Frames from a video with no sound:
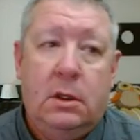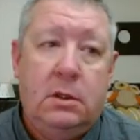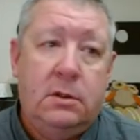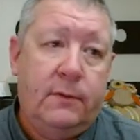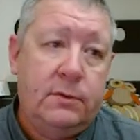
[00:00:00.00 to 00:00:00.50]

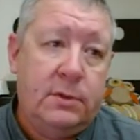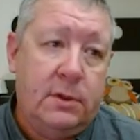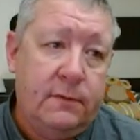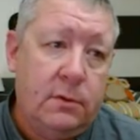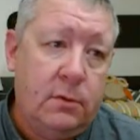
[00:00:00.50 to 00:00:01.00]
each of those
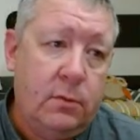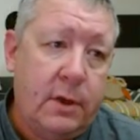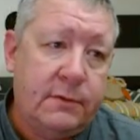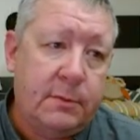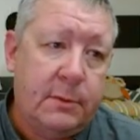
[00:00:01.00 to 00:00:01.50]
divs
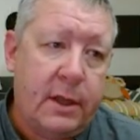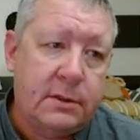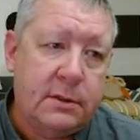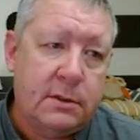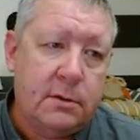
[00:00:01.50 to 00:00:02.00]
would have some
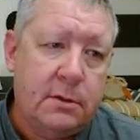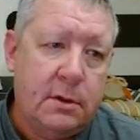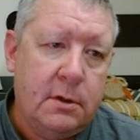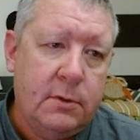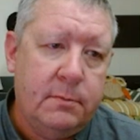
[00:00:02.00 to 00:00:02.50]
classes
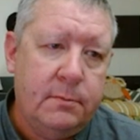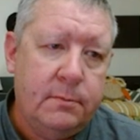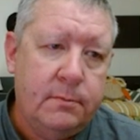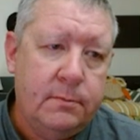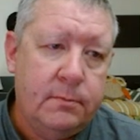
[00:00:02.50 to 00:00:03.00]
associated with them.